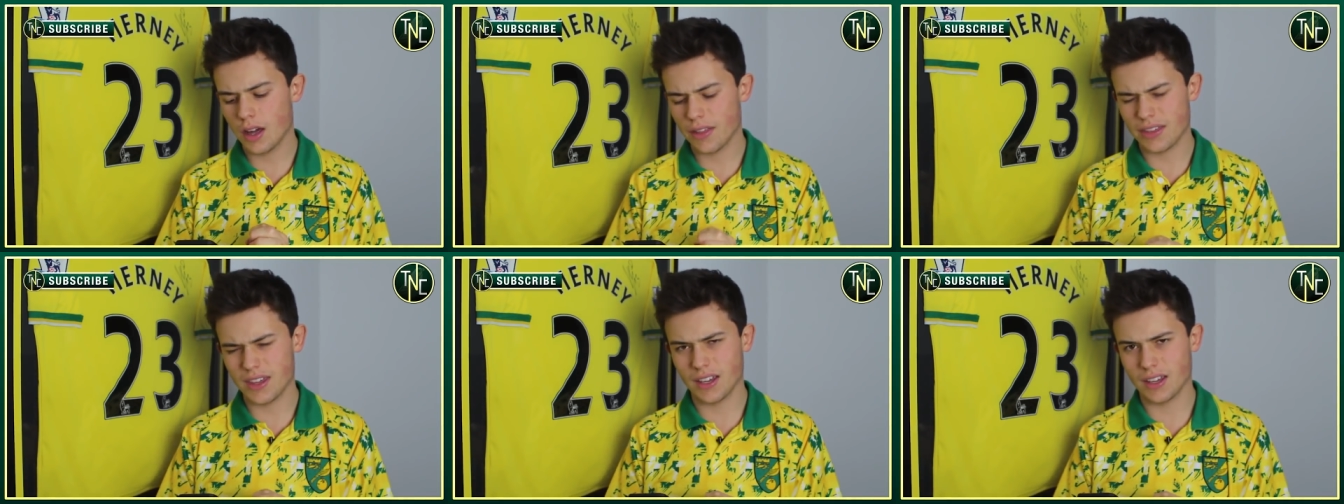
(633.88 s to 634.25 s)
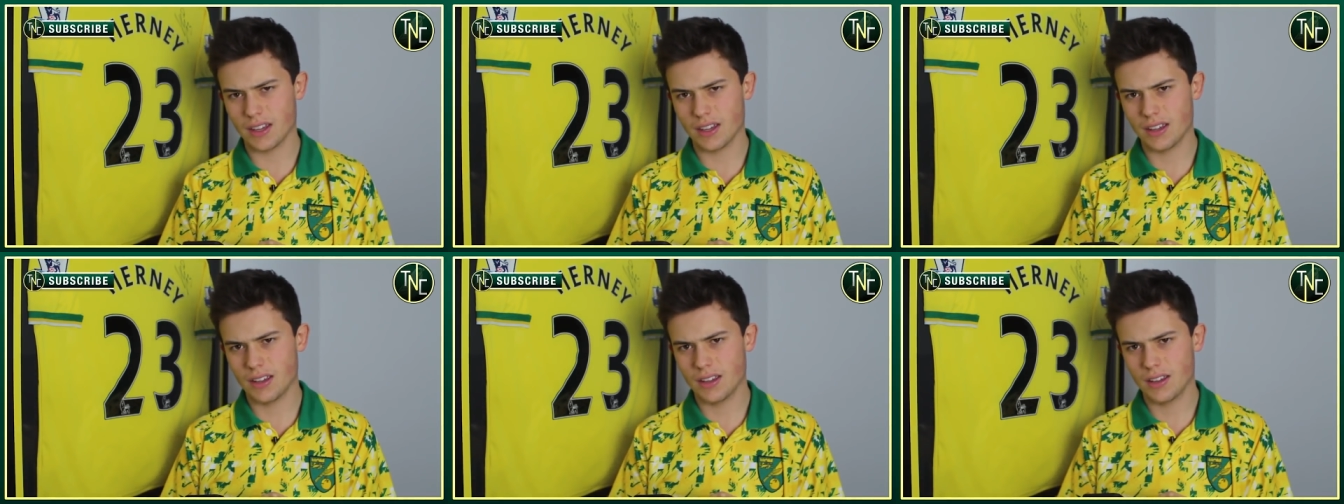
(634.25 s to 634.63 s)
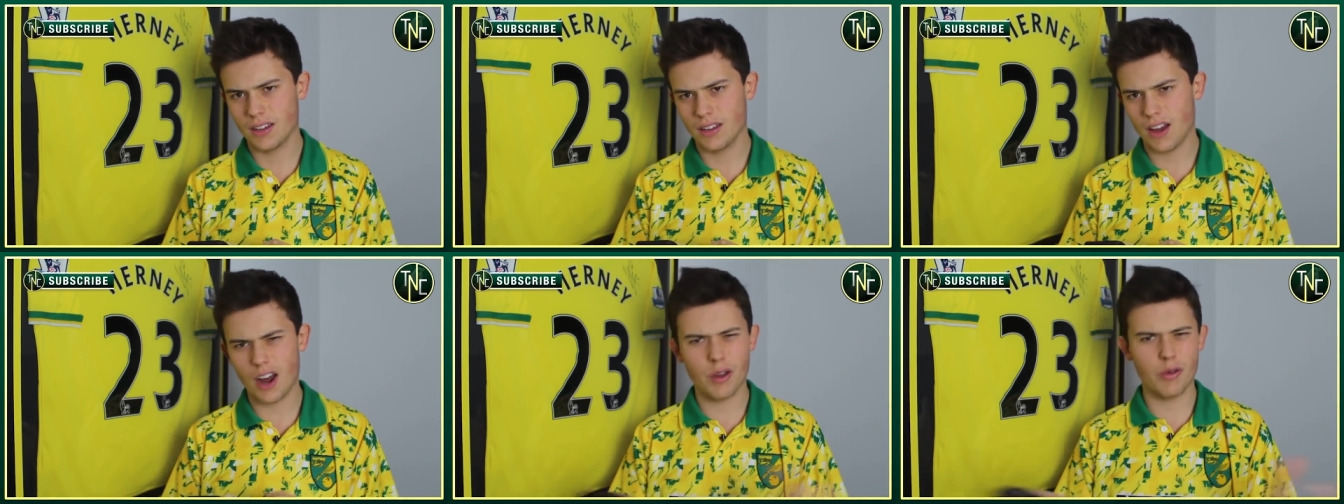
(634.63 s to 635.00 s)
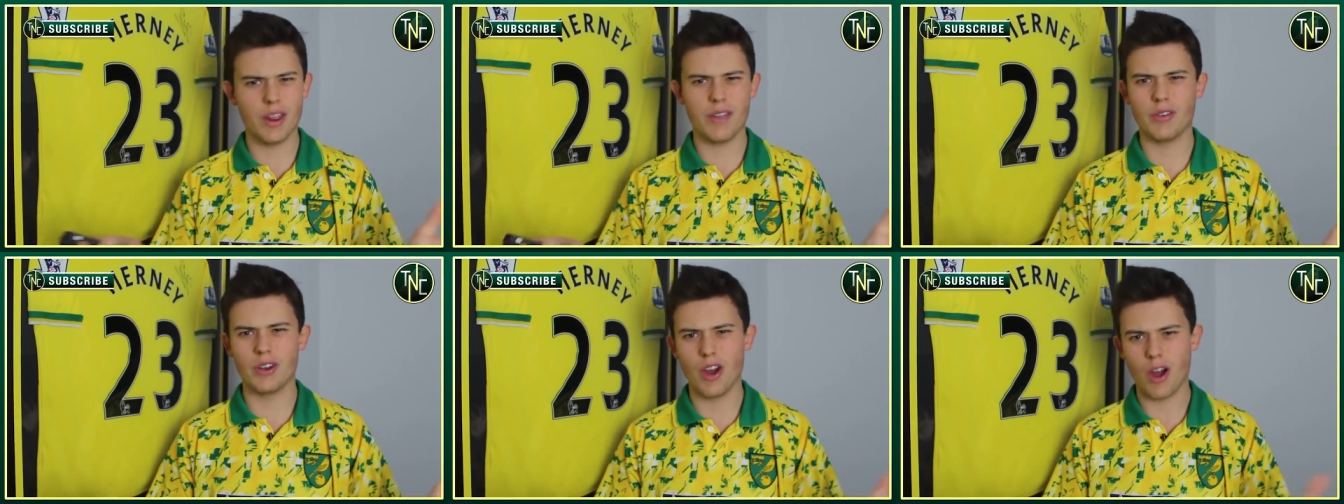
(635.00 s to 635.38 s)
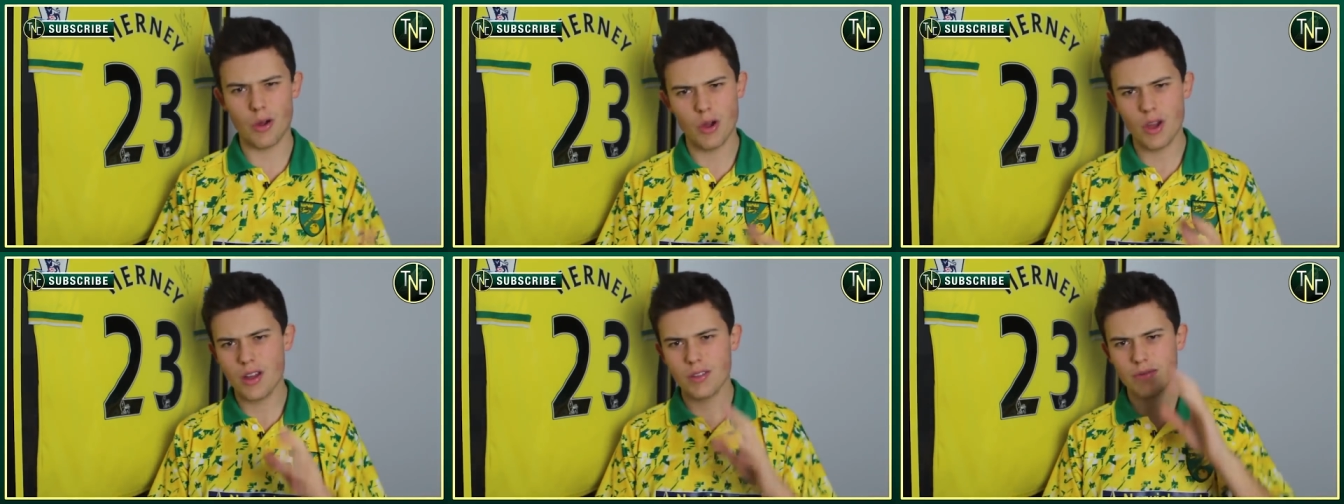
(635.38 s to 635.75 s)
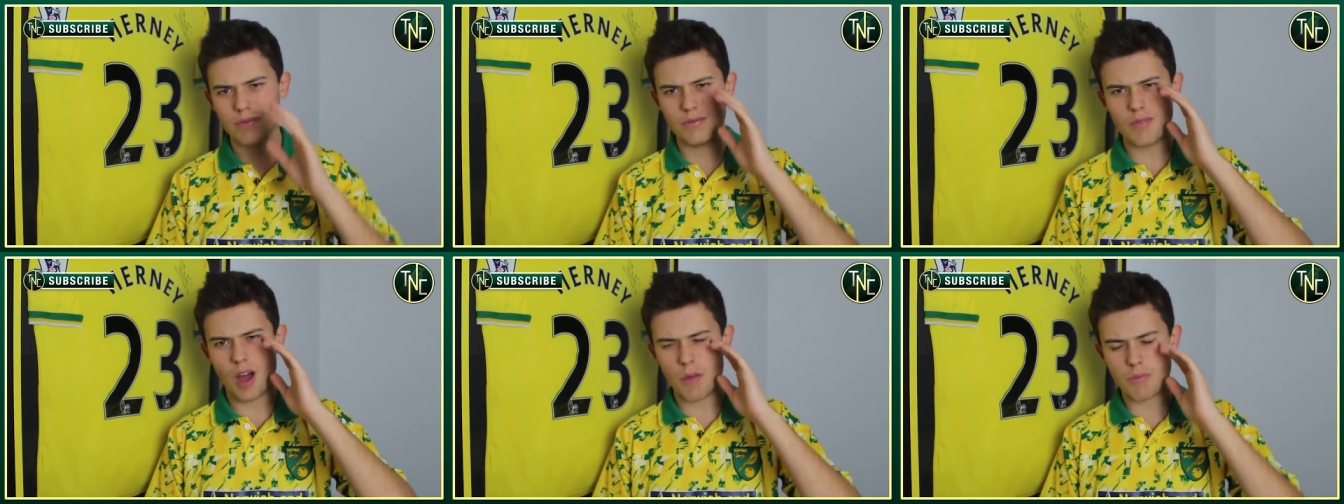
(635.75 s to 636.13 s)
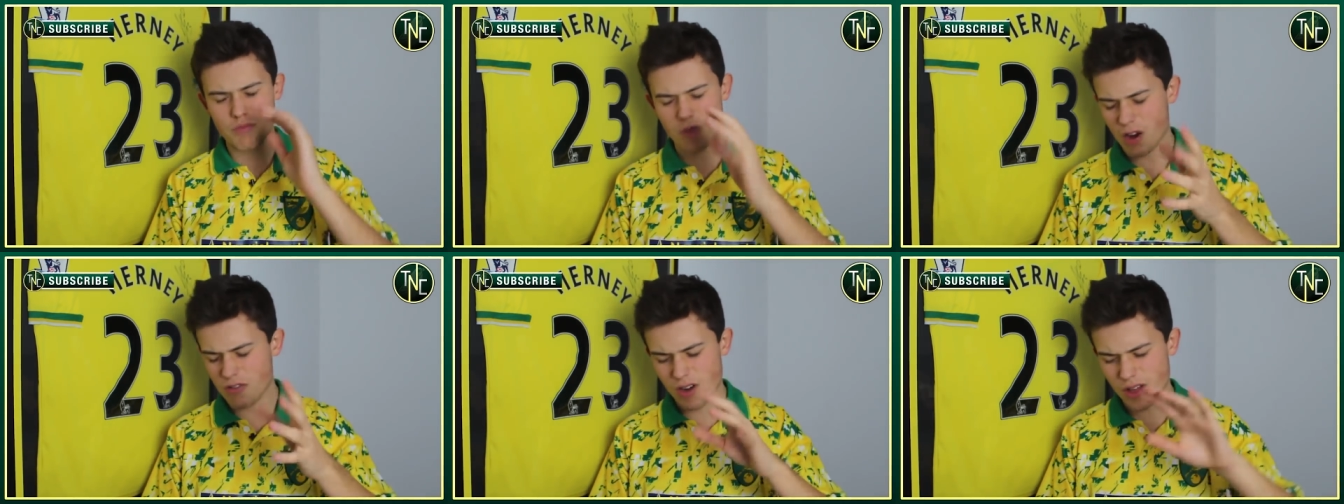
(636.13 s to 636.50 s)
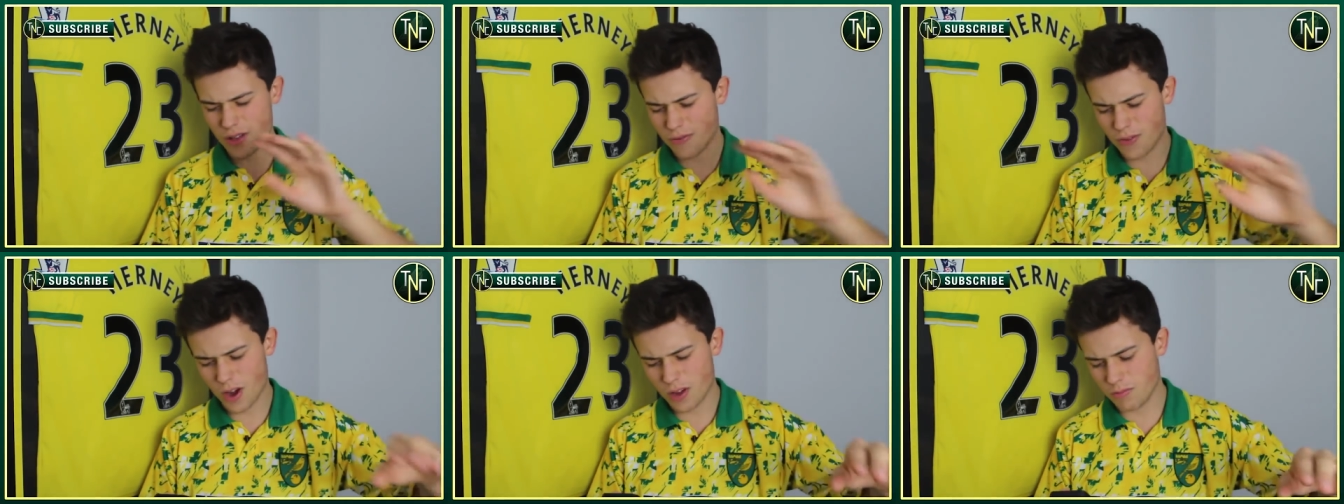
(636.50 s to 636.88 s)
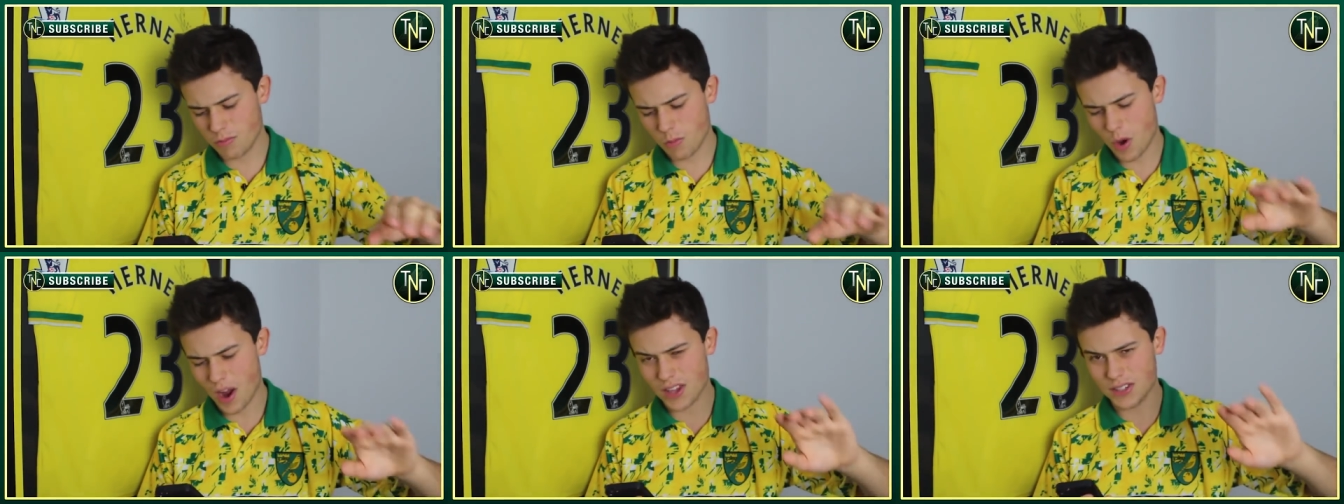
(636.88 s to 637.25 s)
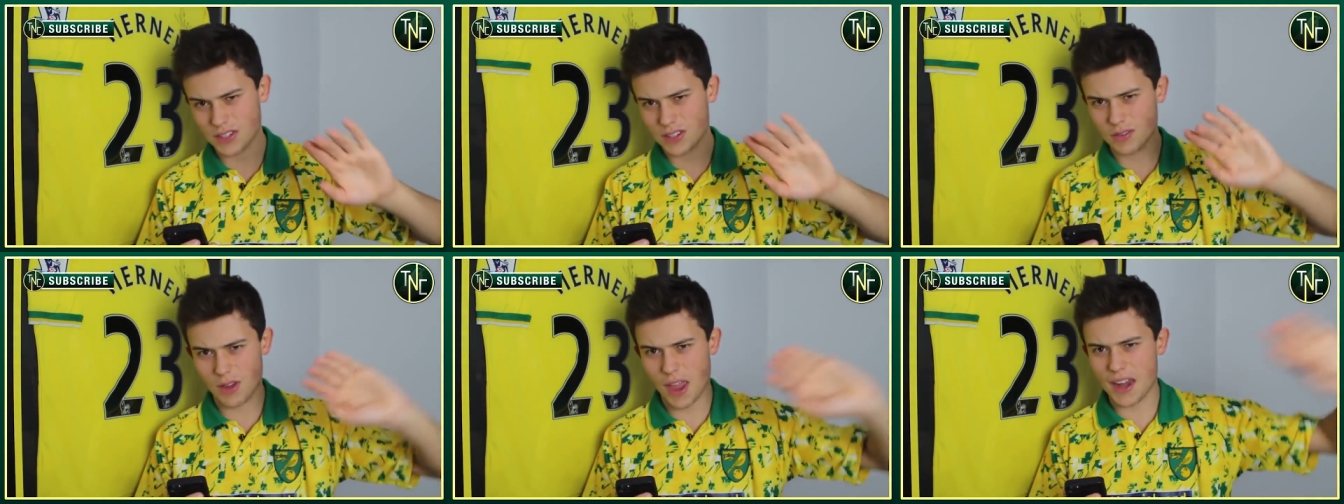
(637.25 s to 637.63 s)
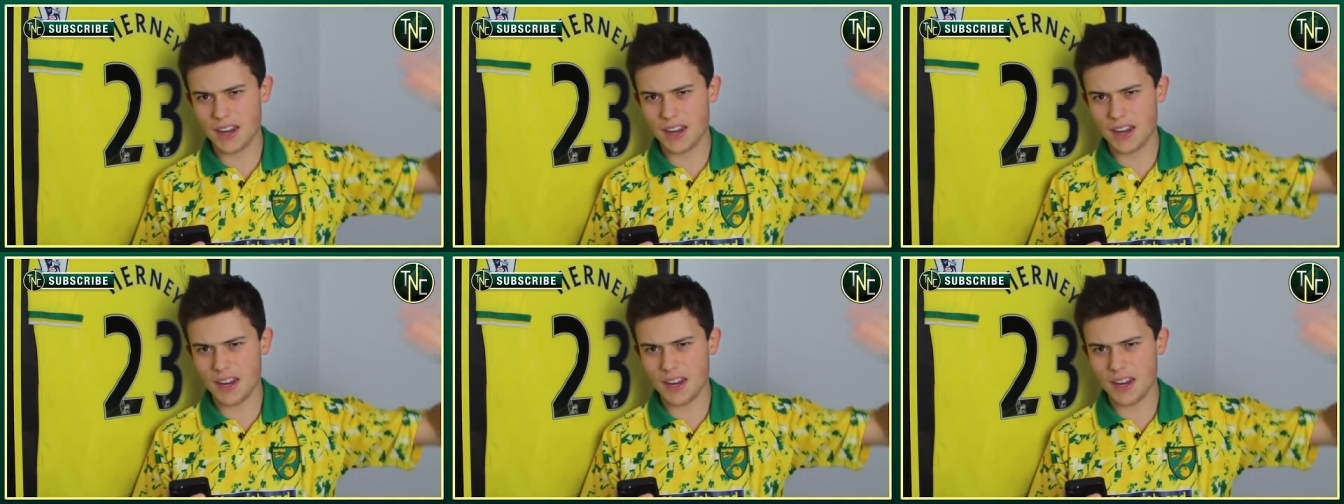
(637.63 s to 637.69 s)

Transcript: I think. I don't even know. I'd rather fight Wes